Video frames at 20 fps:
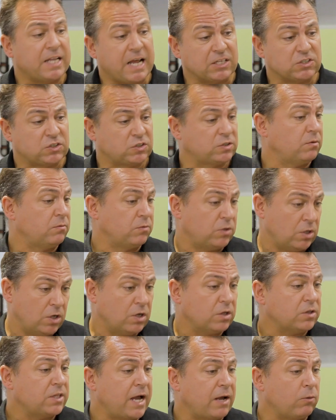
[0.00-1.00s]
that's
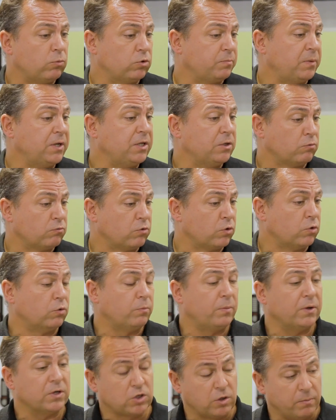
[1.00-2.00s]
the, that would be the
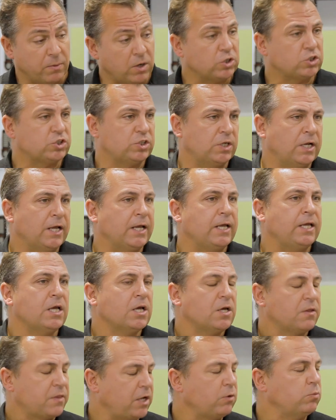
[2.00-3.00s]
rule. But
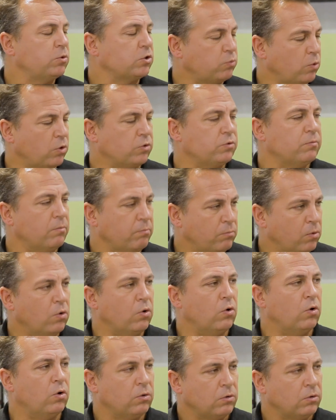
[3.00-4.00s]
commercially, they would want more,